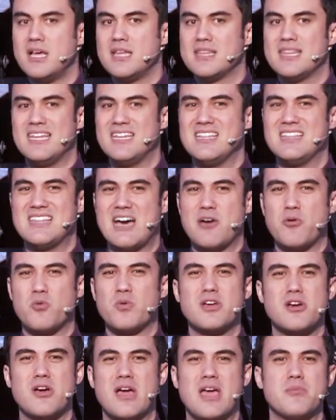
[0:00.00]
That
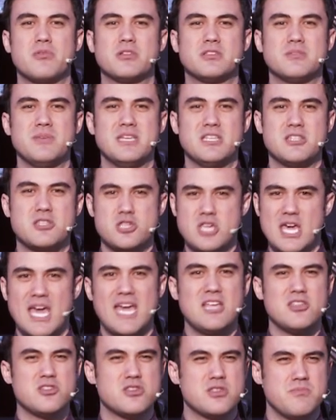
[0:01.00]
we are able to be
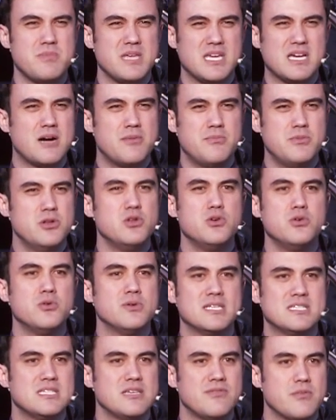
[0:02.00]
changed and become new
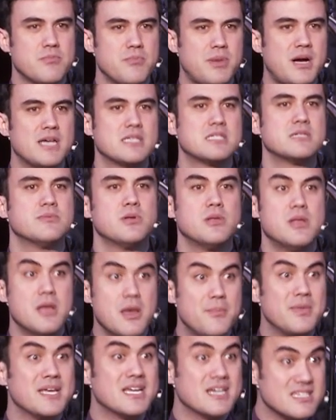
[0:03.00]
is even possible
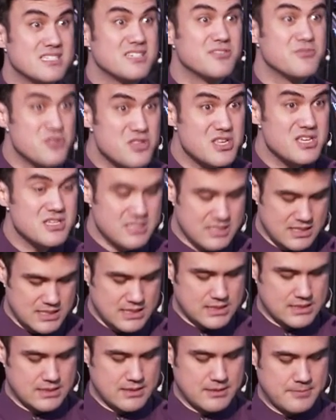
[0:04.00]
because of
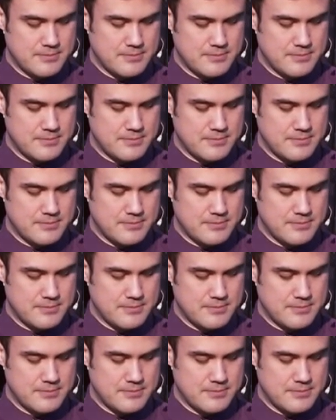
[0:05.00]
Jesus.